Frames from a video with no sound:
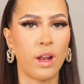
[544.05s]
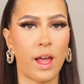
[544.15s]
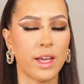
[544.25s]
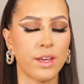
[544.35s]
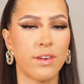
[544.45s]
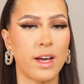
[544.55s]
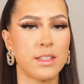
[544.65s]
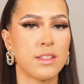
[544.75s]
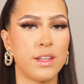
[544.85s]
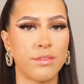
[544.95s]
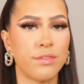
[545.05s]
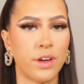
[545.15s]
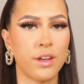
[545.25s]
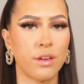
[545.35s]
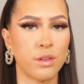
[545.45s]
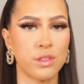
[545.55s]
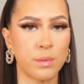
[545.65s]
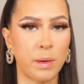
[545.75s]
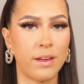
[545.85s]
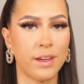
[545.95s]
Like, if I had to never find a contour
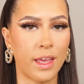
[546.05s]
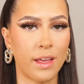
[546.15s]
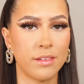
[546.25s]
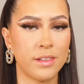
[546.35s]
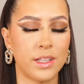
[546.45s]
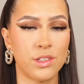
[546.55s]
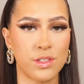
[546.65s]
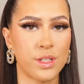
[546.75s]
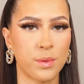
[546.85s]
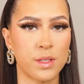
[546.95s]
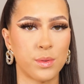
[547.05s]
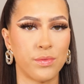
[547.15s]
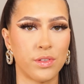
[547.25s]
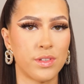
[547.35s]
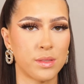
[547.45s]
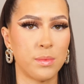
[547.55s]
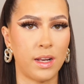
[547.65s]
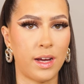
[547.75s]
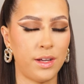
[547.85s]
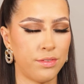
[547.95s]
palette again and just stick with this one for the rest of my
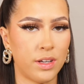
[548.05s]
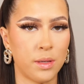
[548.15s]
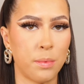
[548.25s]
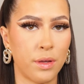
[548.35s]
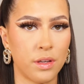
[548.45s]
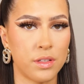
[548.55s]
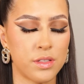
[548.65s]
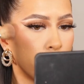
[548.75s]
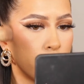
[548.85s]
life, I'd be good.